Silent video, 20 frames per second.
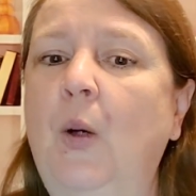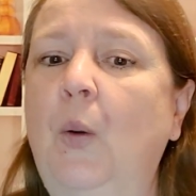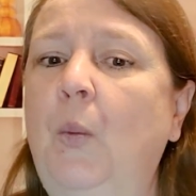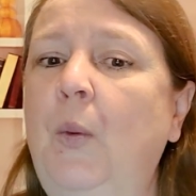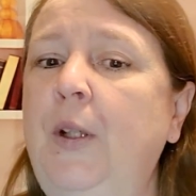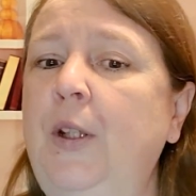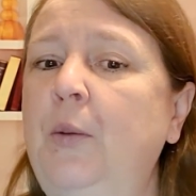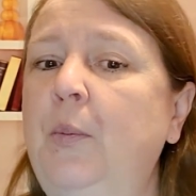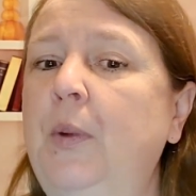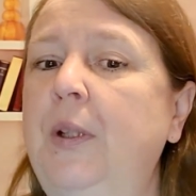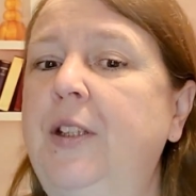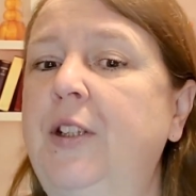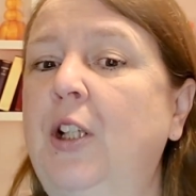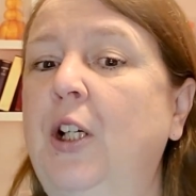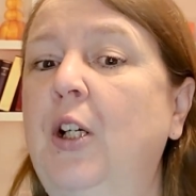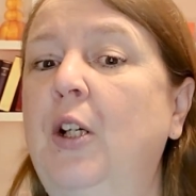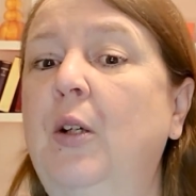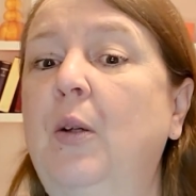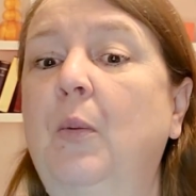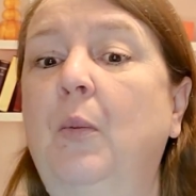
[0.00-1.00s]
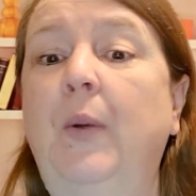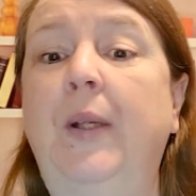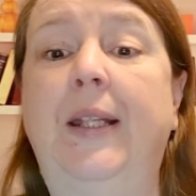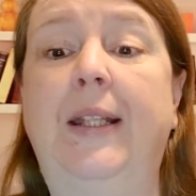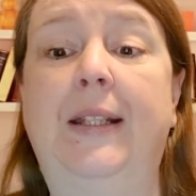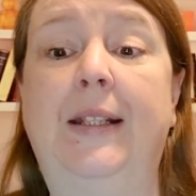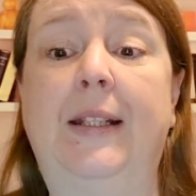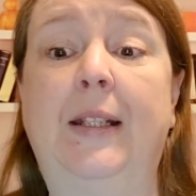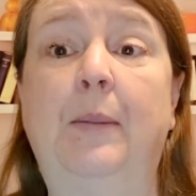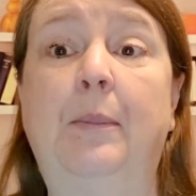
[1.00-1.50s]
When you return, we
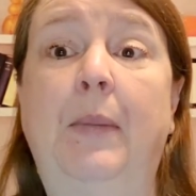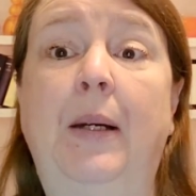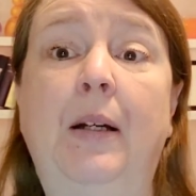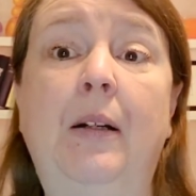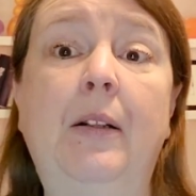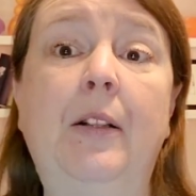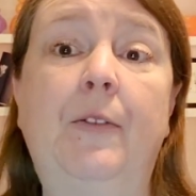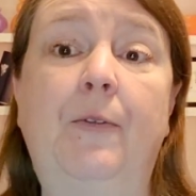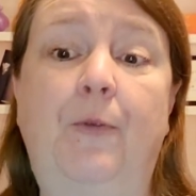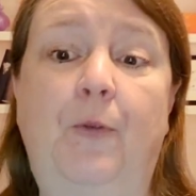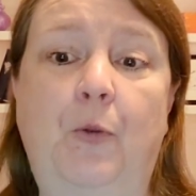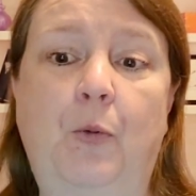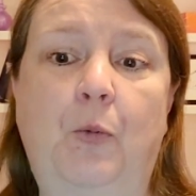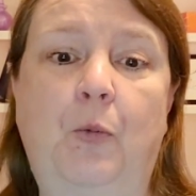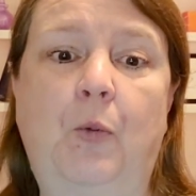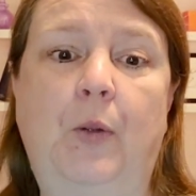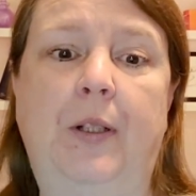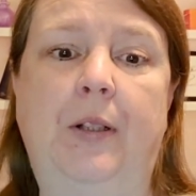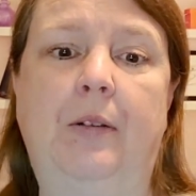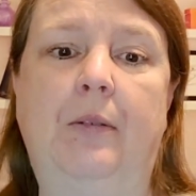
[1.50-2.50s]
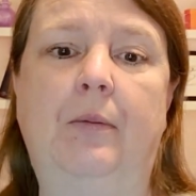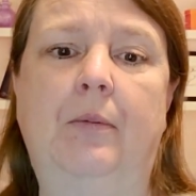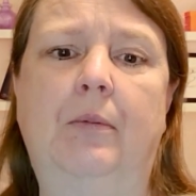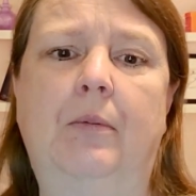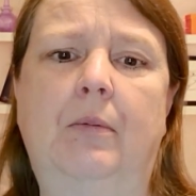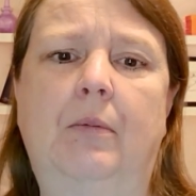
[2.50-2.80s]
can get married for real.